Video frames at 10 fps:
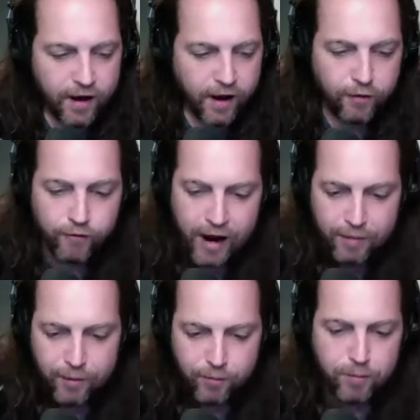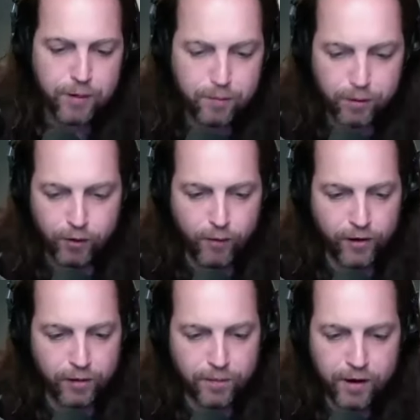A rapper, when we were growing
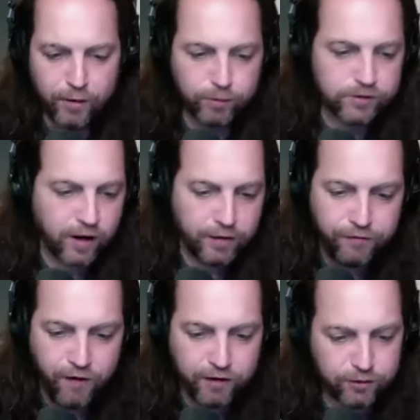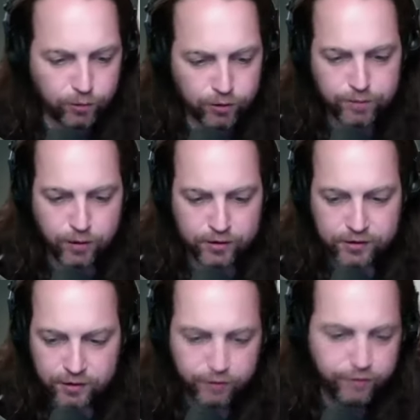up, was like, fuck George
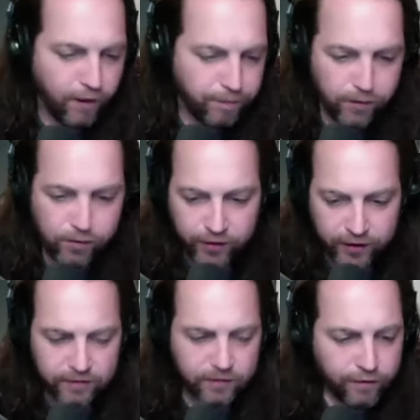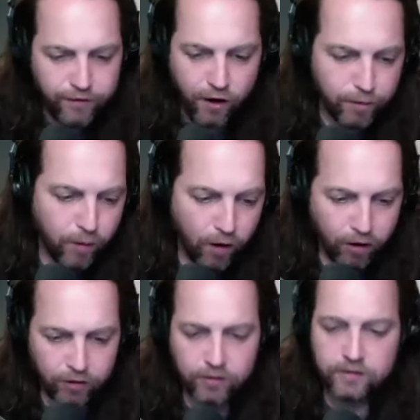Bush, fuck Bill Clinton, fuck them
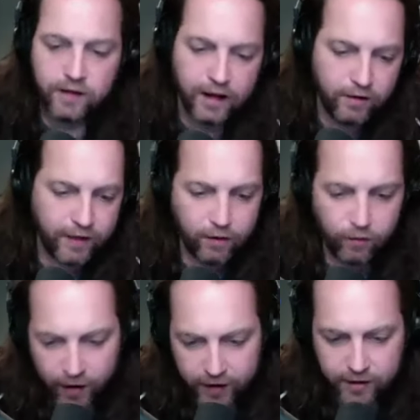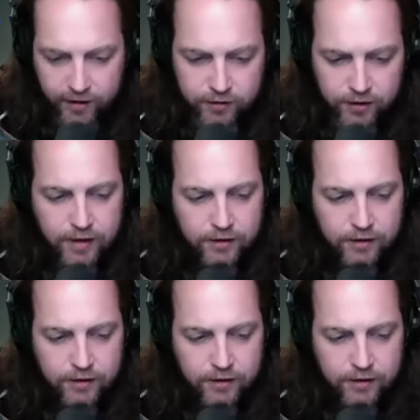all. They don't like us.